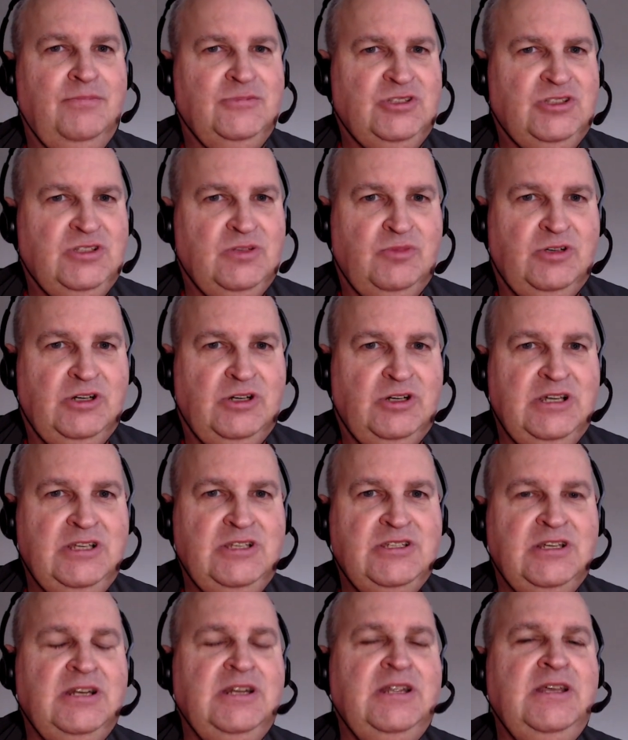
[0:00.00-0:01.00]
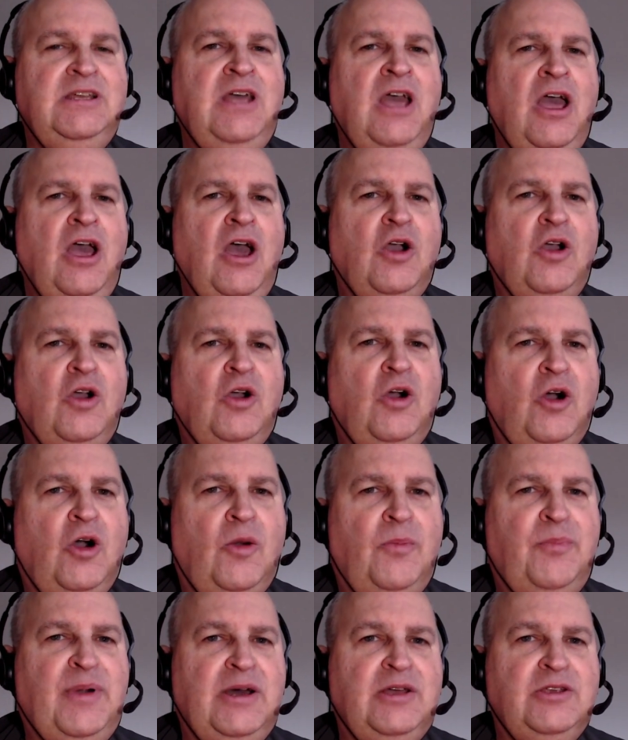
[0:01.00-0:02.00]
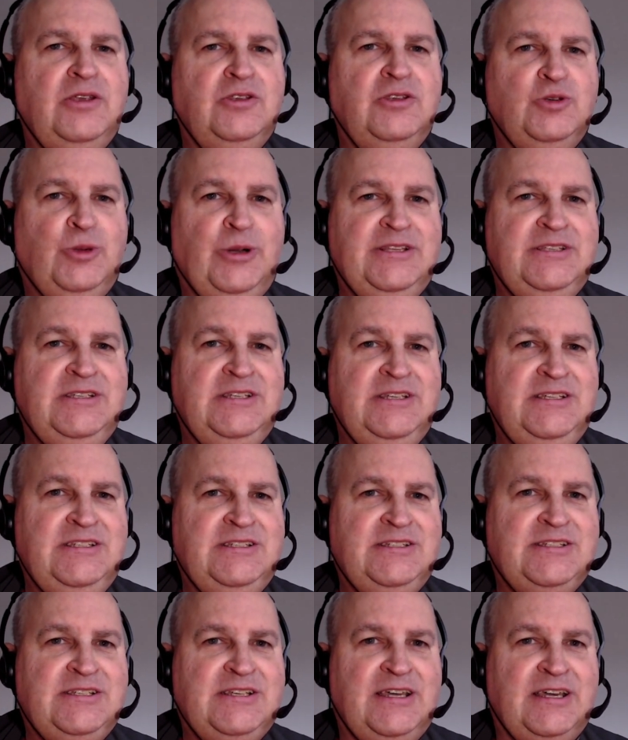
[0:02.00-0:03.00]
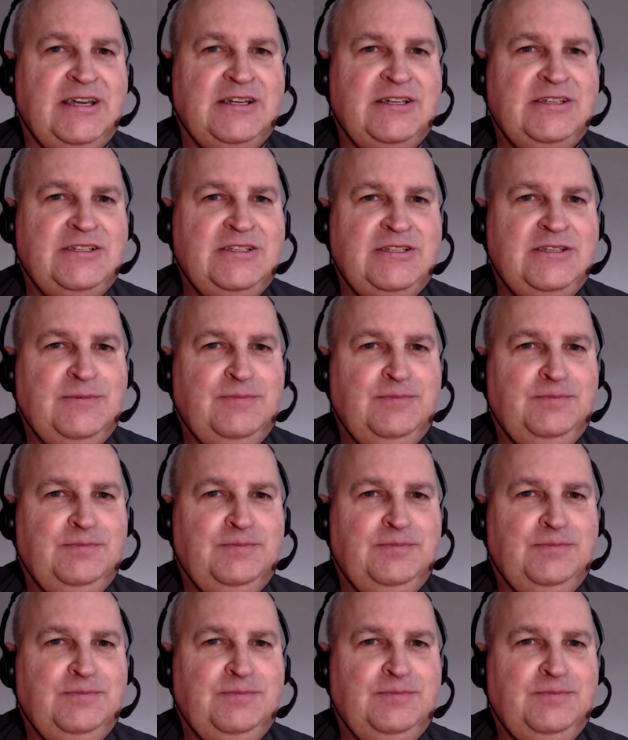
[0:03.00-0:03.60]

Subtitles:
surprisingly, COP26.